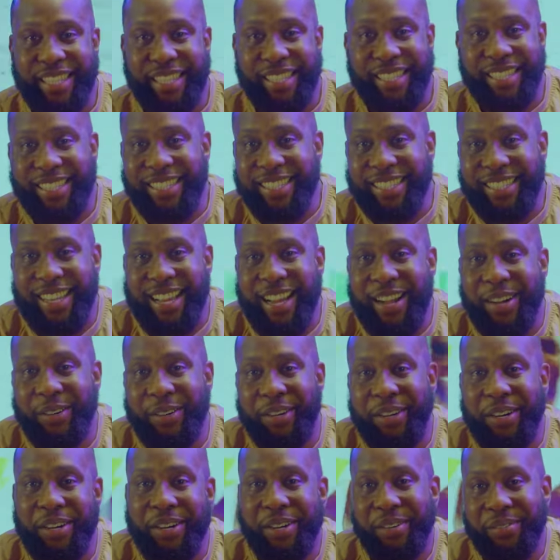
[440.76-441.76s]
is, how
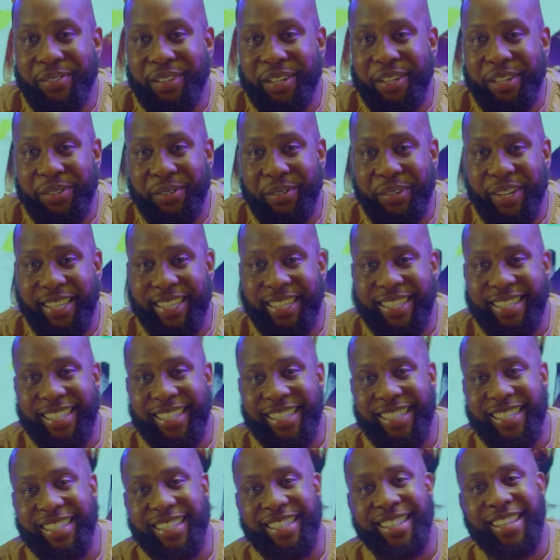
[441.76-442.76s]
curvy her waist
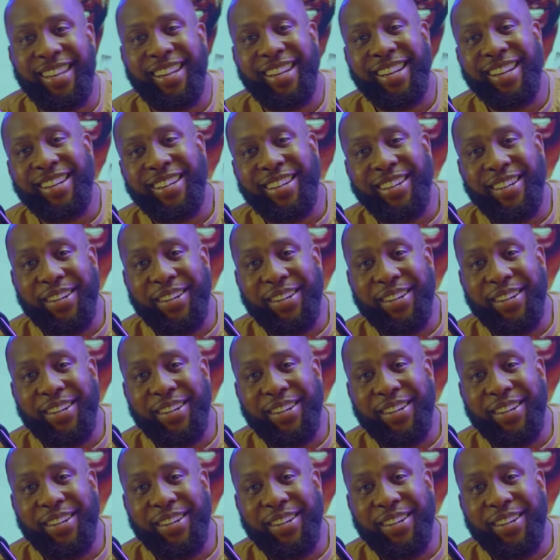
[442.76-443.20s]
is, you